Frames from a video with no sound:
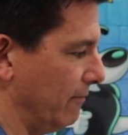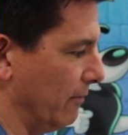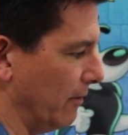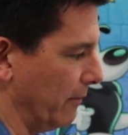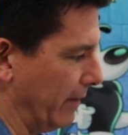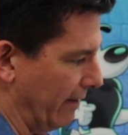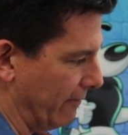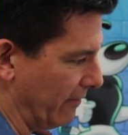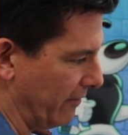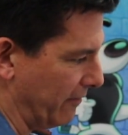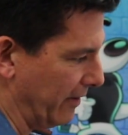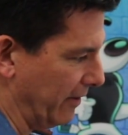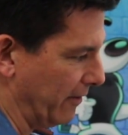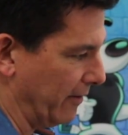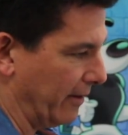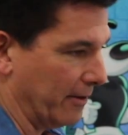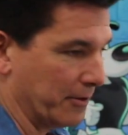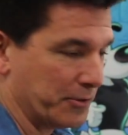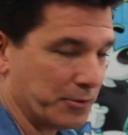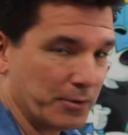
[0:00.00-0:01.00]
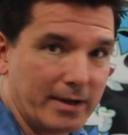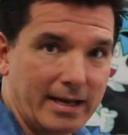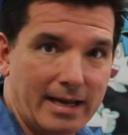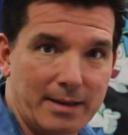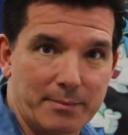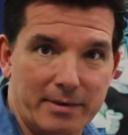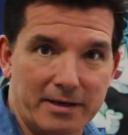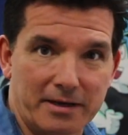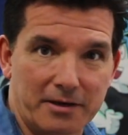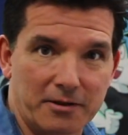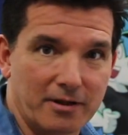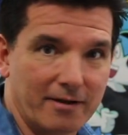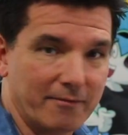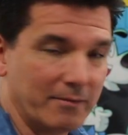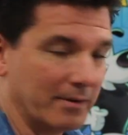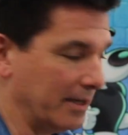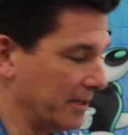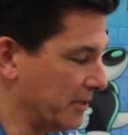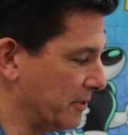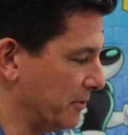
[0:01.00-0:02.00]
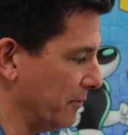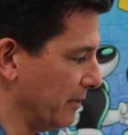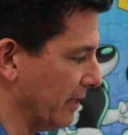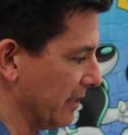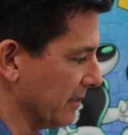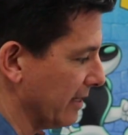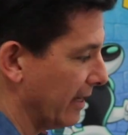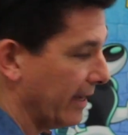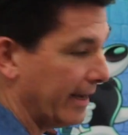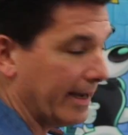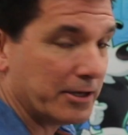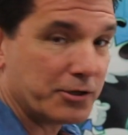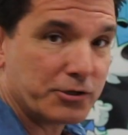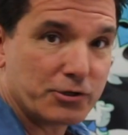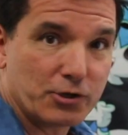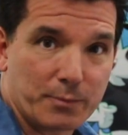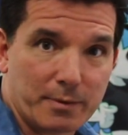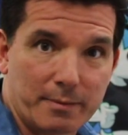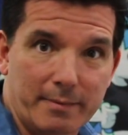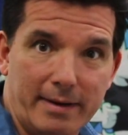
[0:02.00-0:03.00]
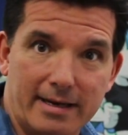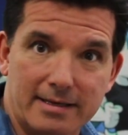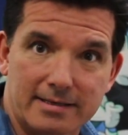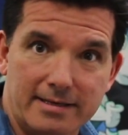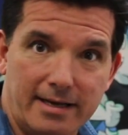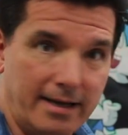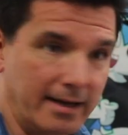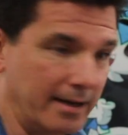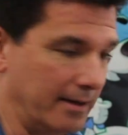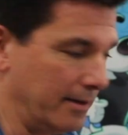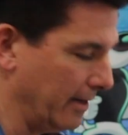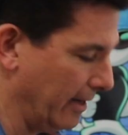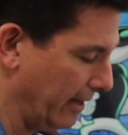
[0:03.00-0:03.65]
Well, we have a fingernail, so it can't be a glove. But let's do this. It's Superman's hand.